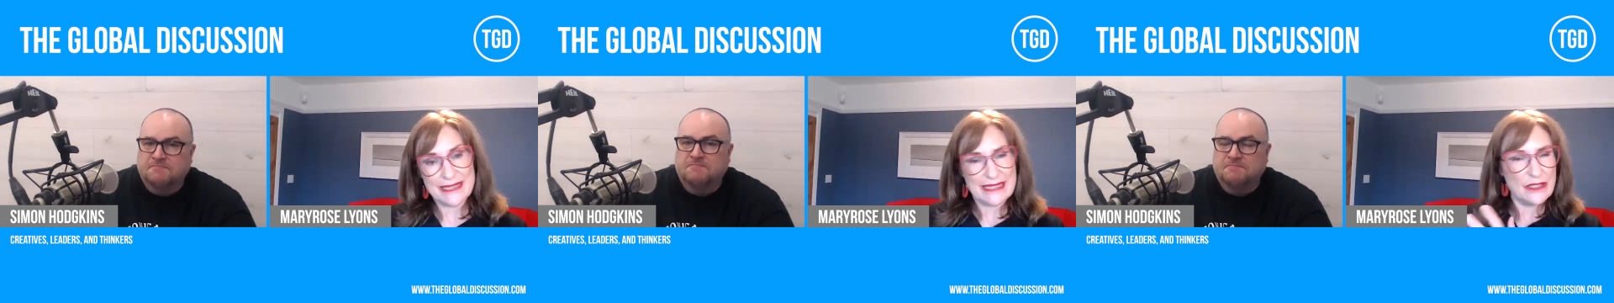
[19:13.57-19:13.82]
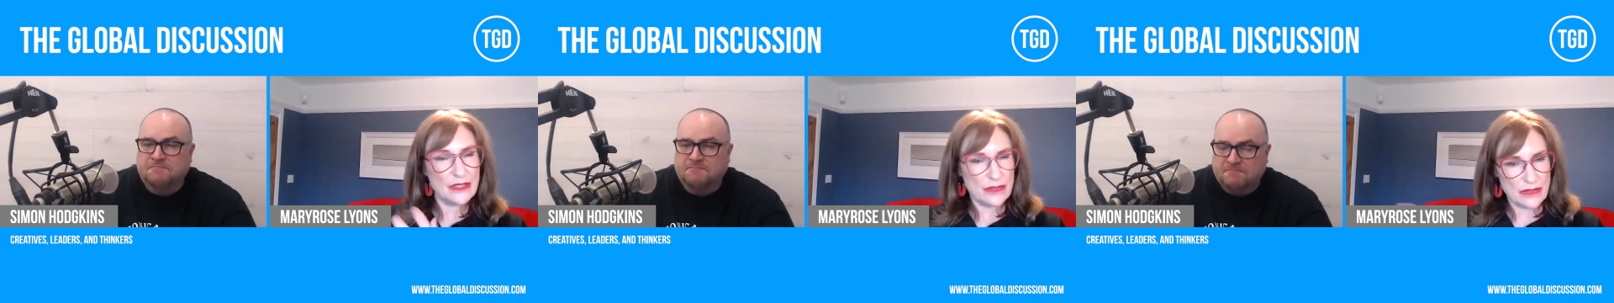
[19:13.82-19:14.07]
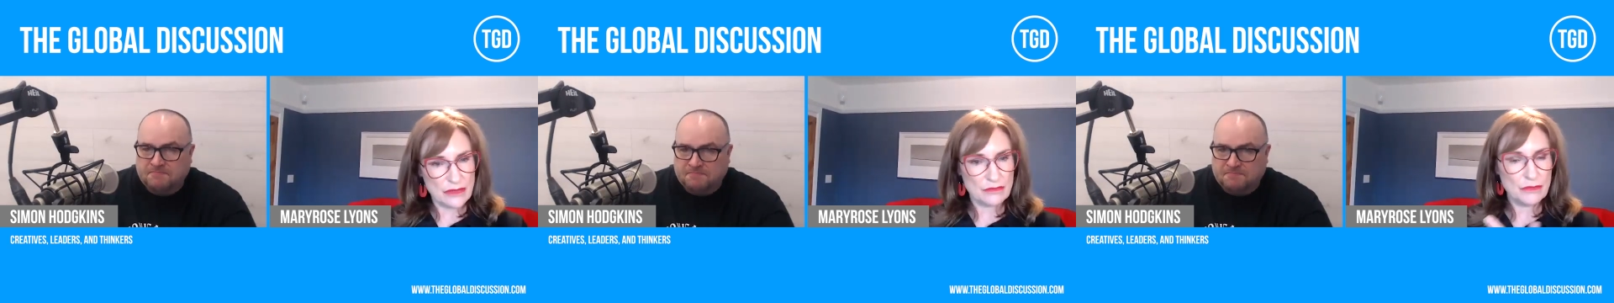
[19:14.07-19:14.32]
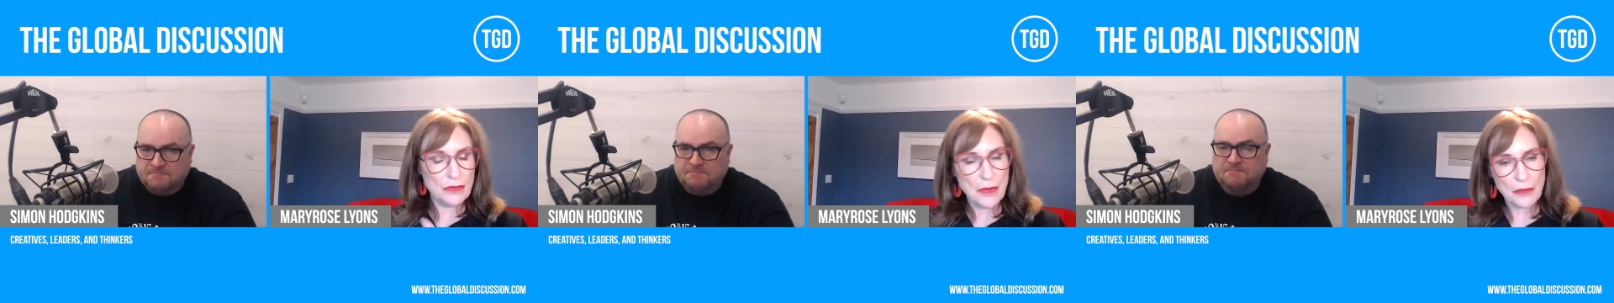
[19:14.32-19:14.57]
Speaker 1: It does
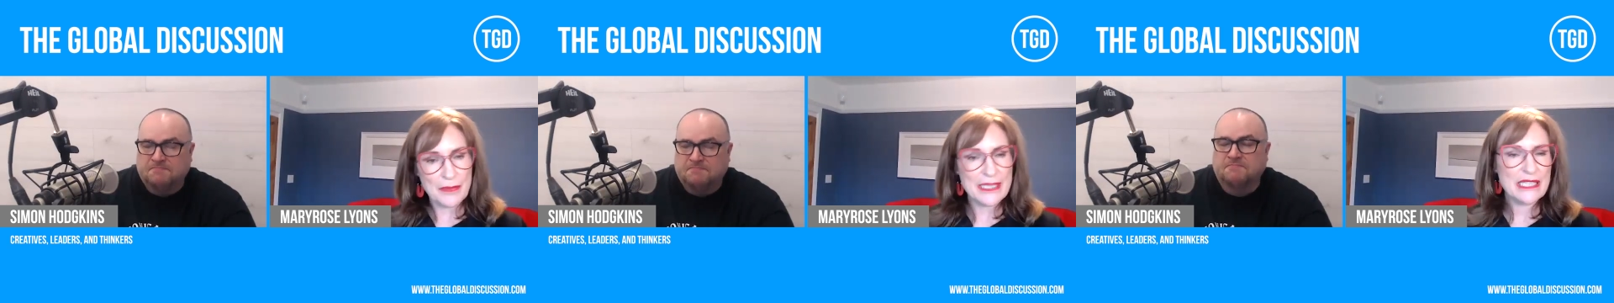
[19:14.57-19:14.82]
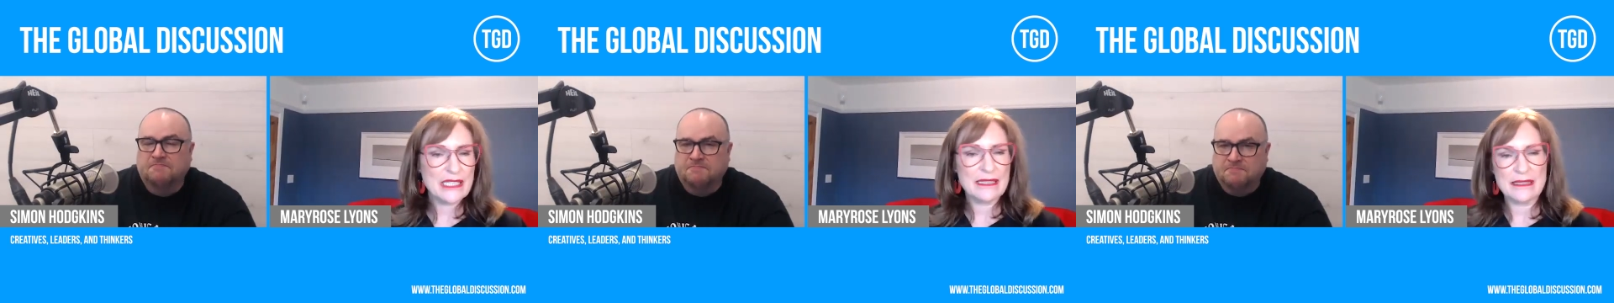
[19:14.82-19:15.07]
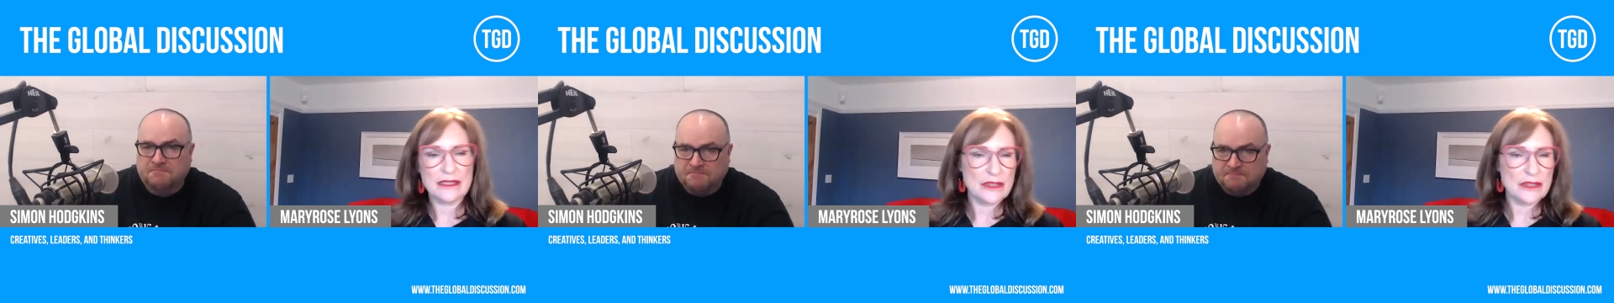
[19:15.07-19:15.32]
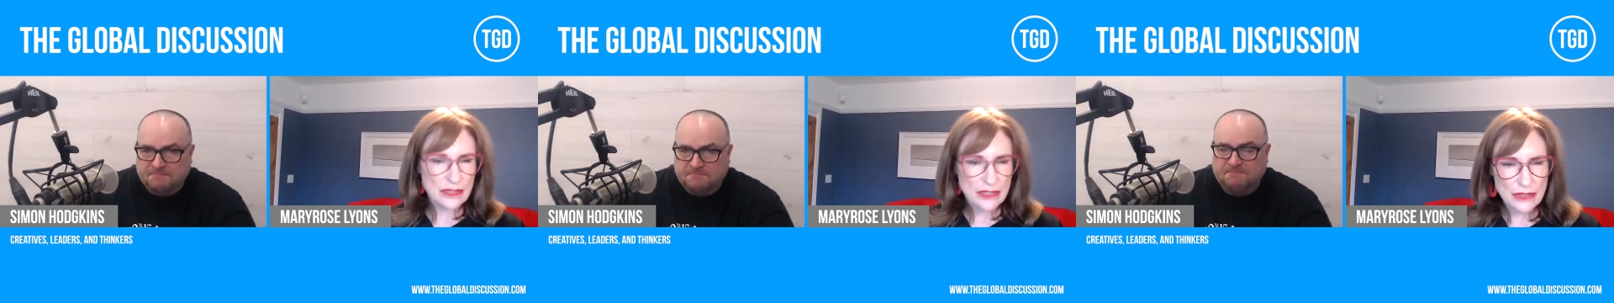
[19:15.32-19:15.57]
remote meetings, it does
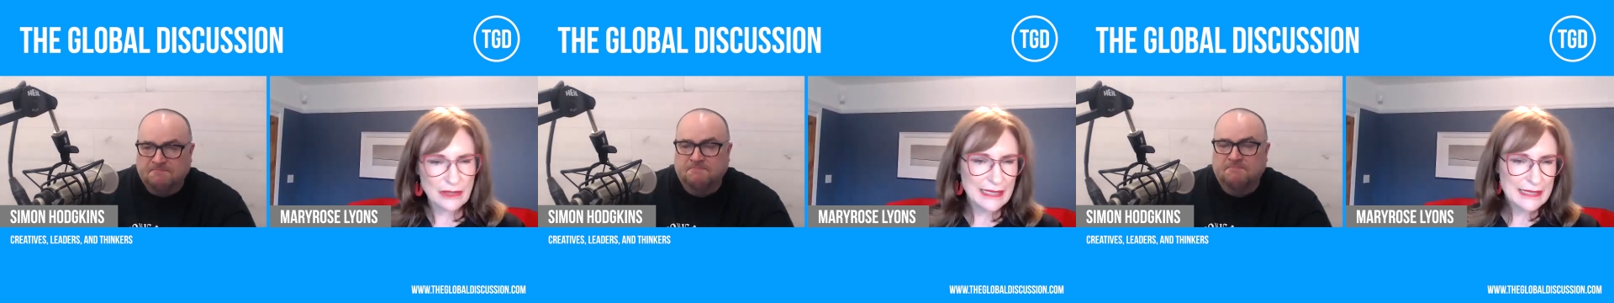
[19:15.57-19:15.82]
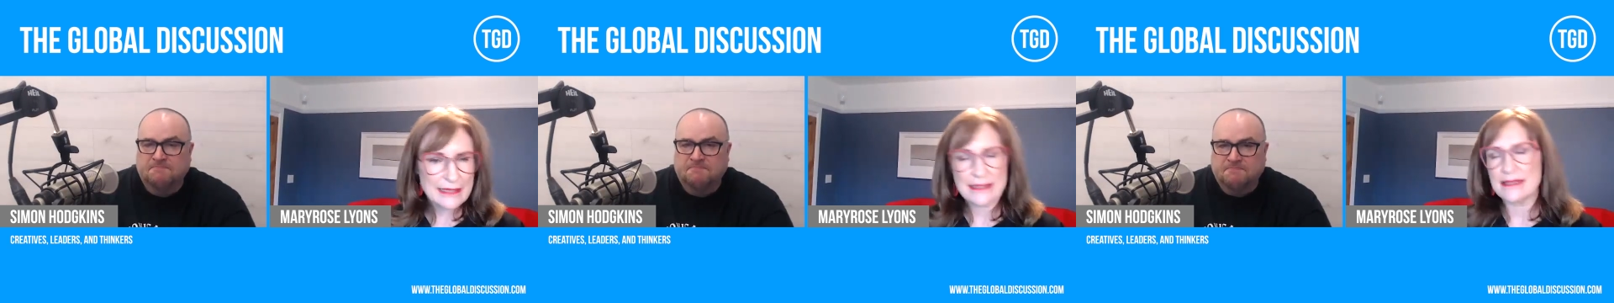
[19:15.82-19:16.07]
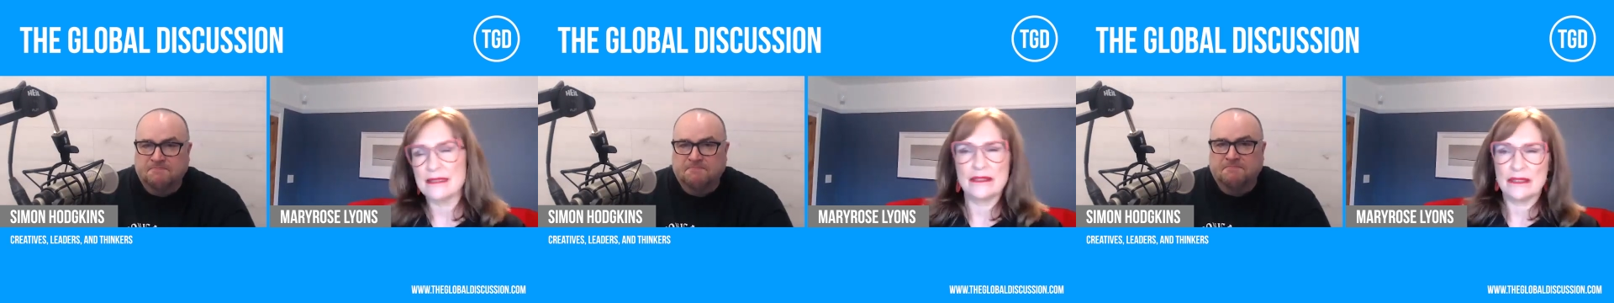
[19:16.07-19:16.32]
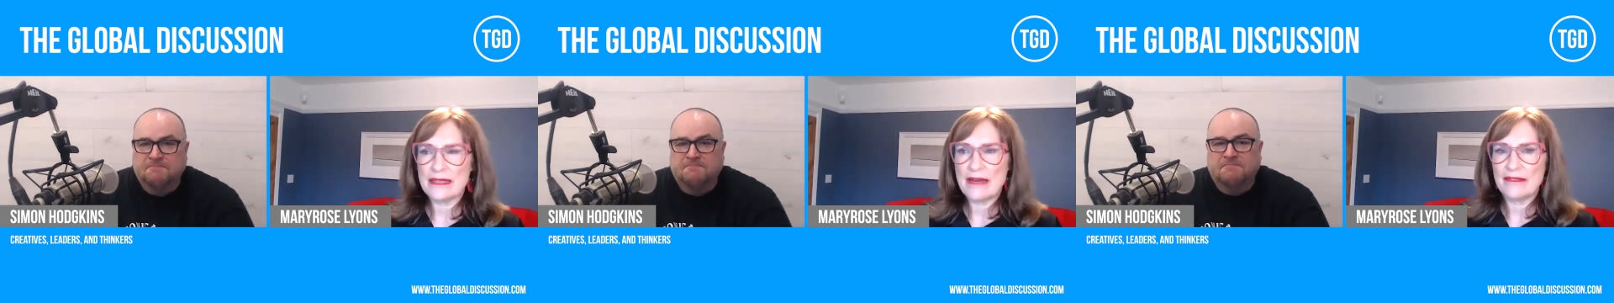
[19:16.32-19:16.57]
to-do lists, it
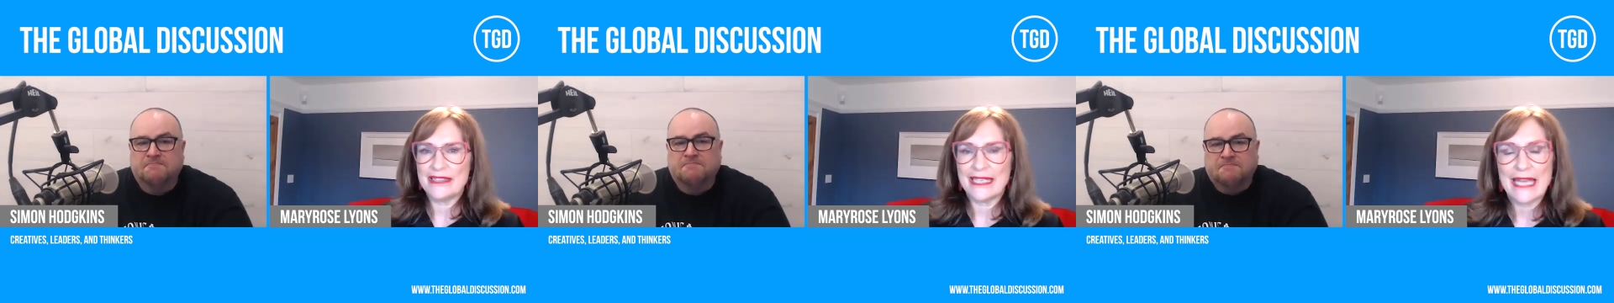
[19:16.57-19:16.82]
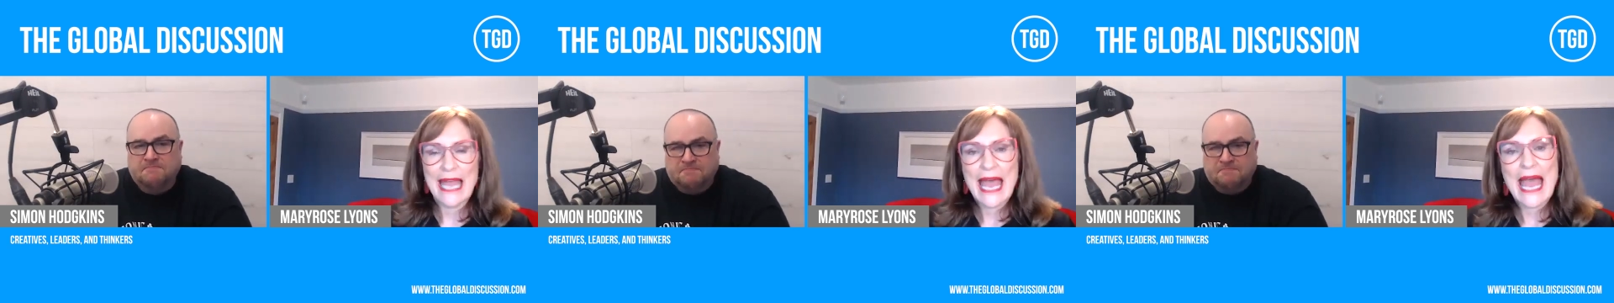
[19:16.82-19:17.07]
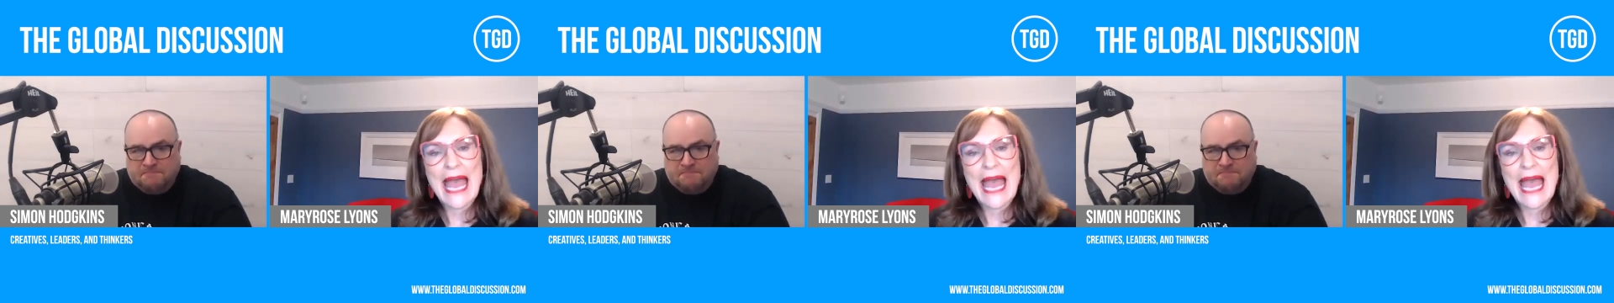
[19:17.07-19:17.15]
does everything.